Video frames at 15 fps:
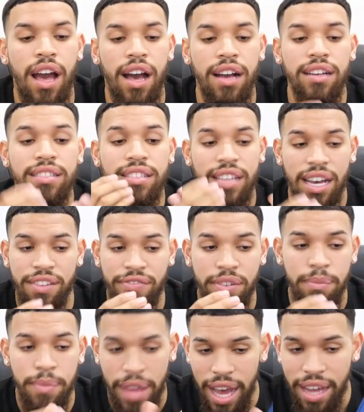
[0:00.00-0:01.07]
Aside
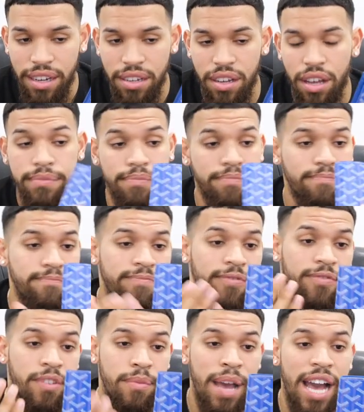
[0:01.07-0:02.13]
from that, um,
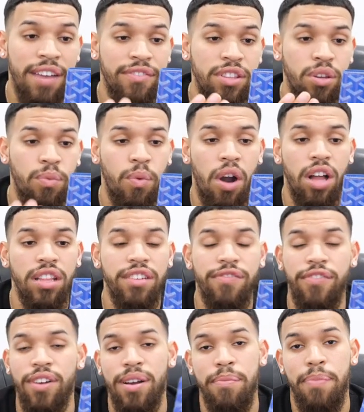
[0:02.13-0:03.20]
from having the wallet
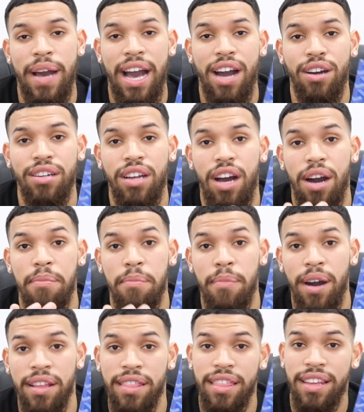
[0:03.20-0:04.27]
for about a
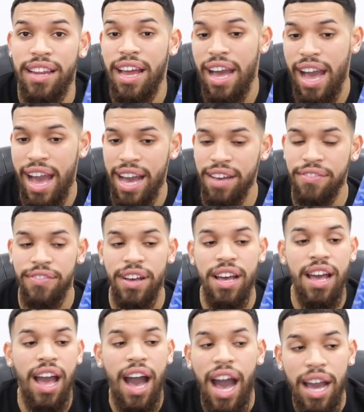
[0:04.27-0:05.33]
month and a half,
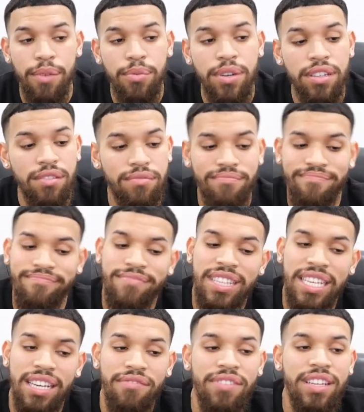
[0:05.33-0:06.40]
I would
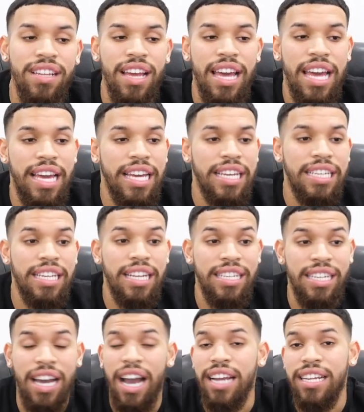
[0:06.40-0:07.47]
give it a
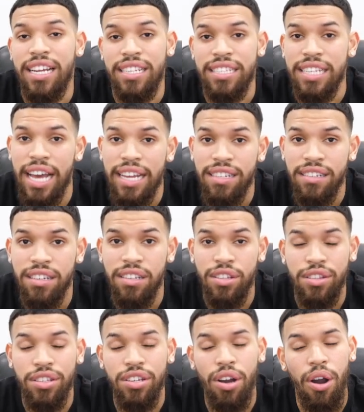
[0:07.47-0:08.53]
9 out of 10.
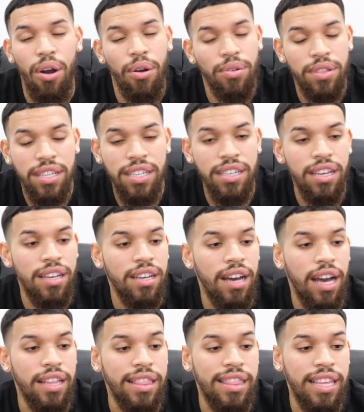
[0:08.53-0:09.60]
The only
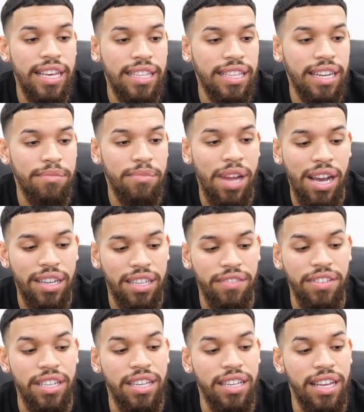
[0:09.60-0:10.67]
thing that I'm not
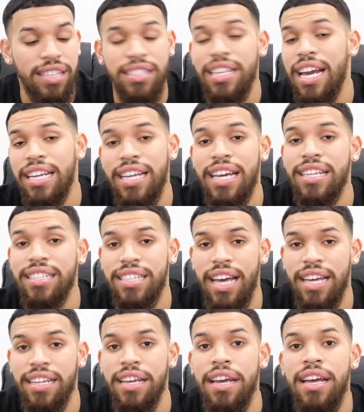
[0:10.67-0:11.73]
giving it a 10 out of
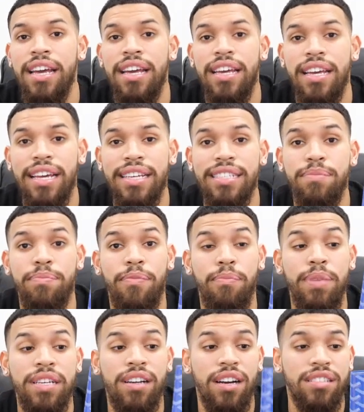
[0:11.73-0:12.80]
10 is
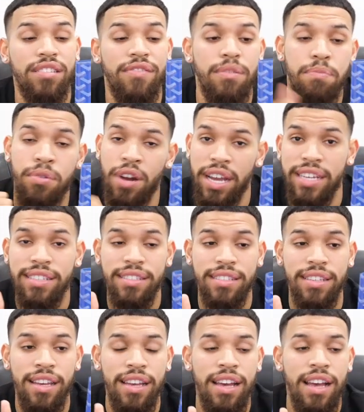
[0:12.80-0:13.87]
because of the price